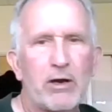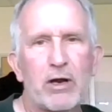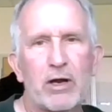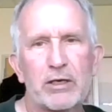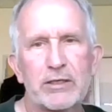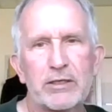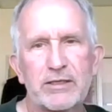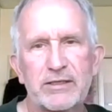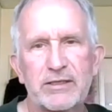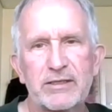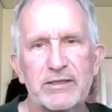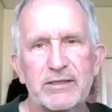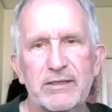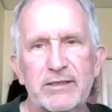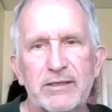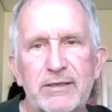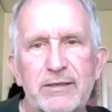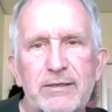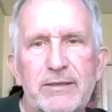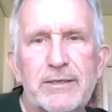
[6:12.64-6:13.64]
arts
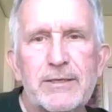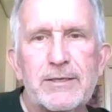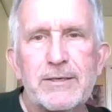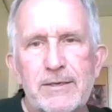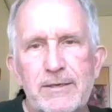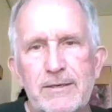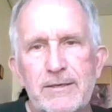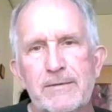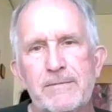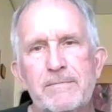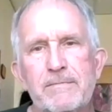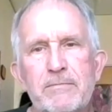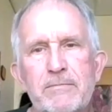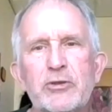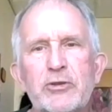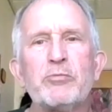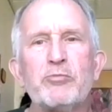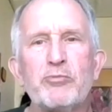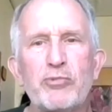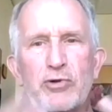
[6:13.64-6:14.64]

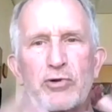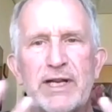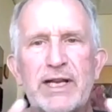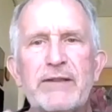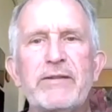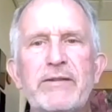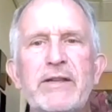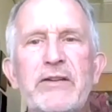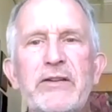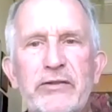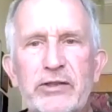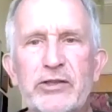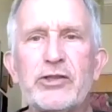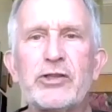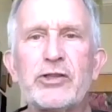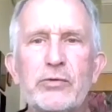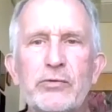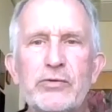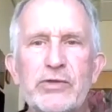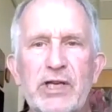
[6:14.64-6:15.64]
to bring these
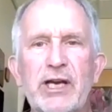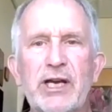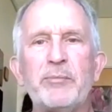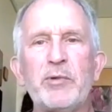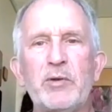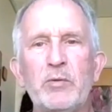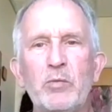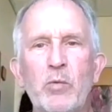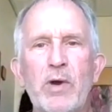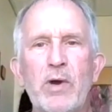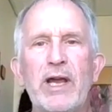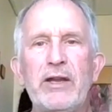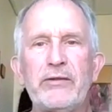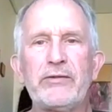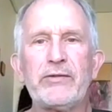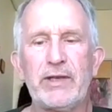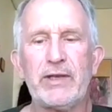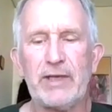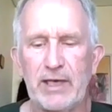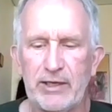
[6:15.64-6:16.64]
issues up in
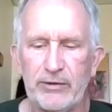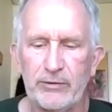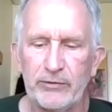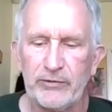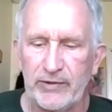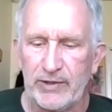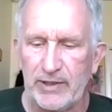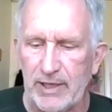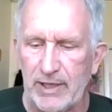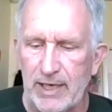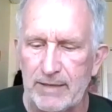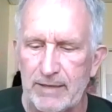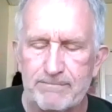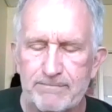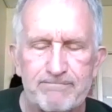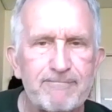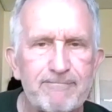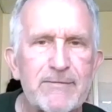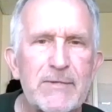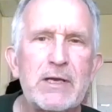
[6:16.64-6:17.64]
ways that others cannot.
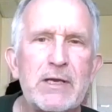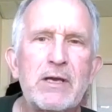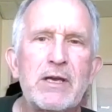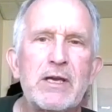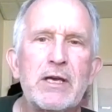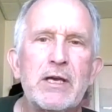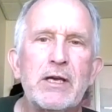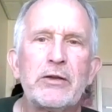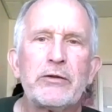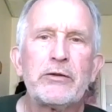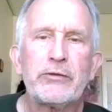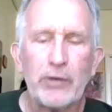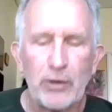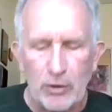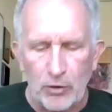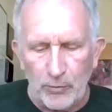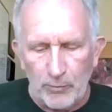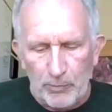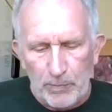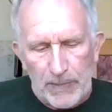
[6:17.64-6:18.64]

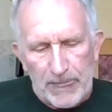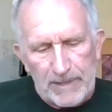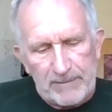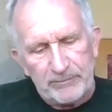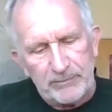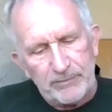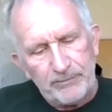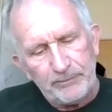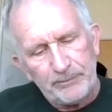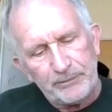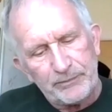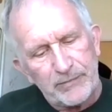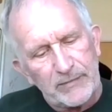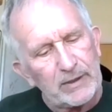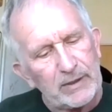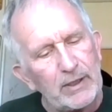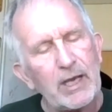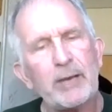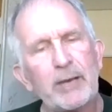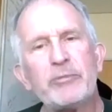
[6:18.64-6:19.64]
So
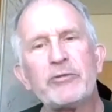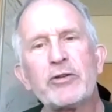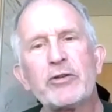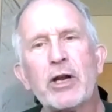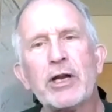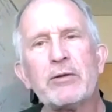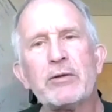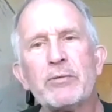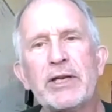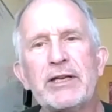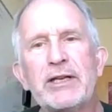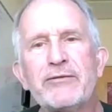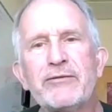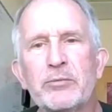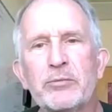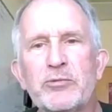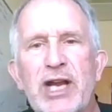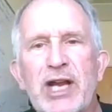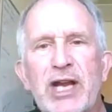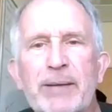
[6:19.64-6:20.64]
I'm starting reading
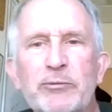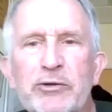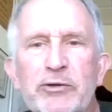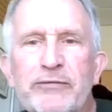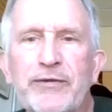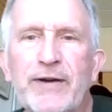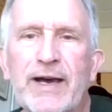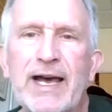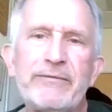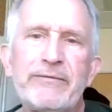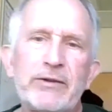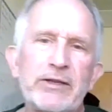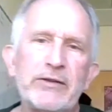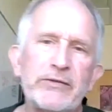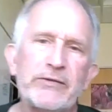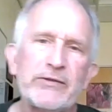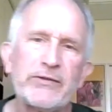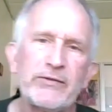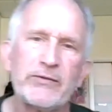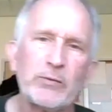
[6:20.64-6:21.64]
from chapter 5, and
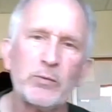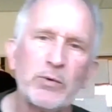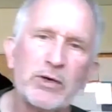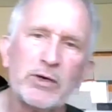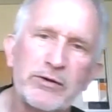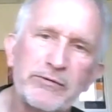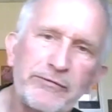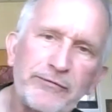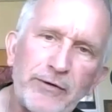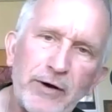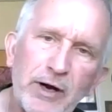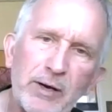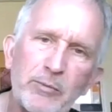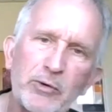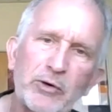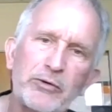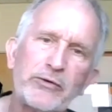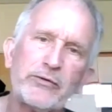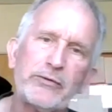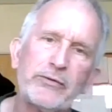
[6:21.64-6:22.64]
this is where the
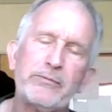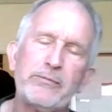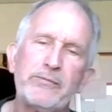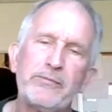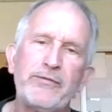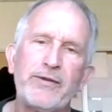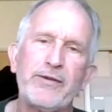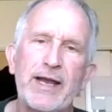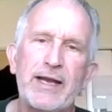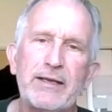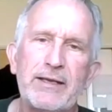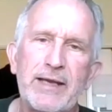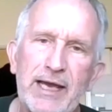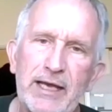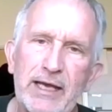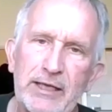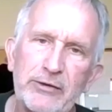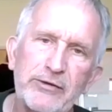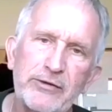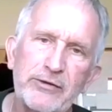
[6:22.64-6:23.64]
farmers find
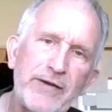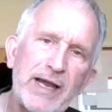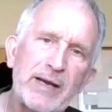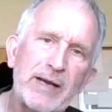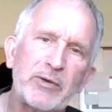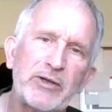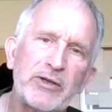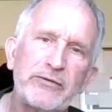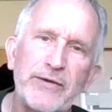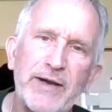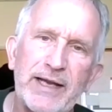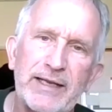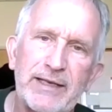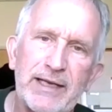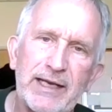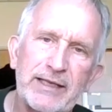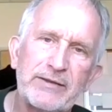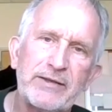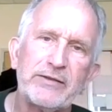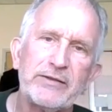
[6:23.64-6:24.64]
out and their families find
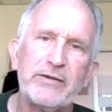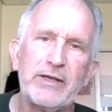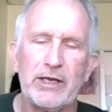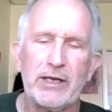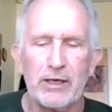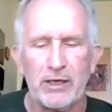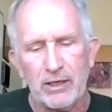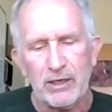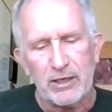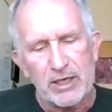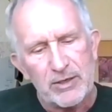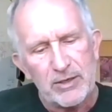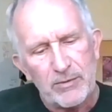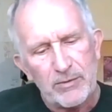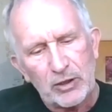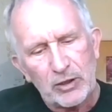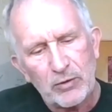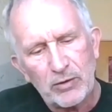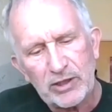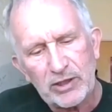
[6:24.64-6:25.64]
out that they're
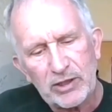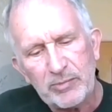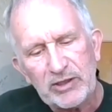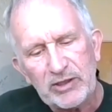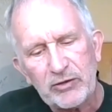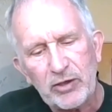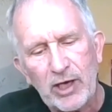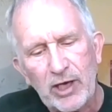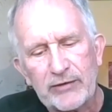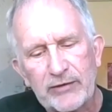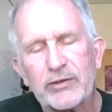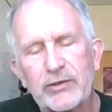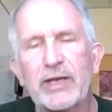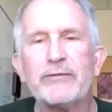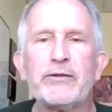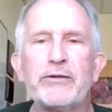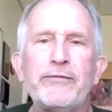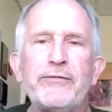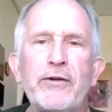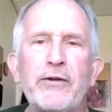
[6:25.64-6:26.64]
going to be tossed
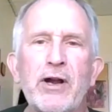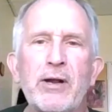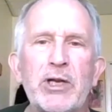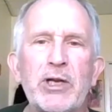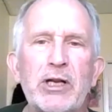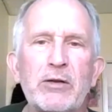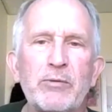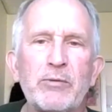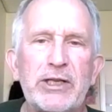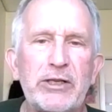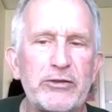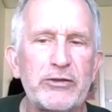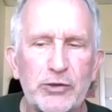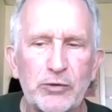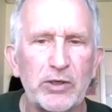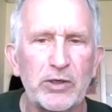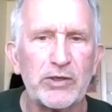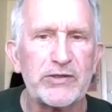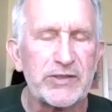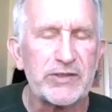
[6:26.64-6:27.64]
off the farm, and I'll read a
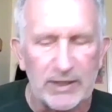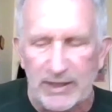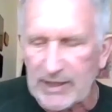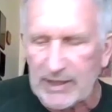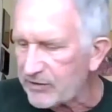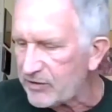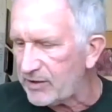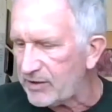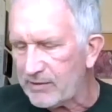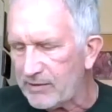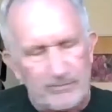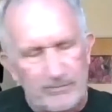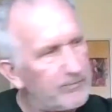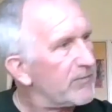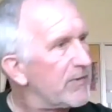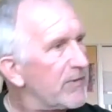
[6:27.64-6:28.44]
short selection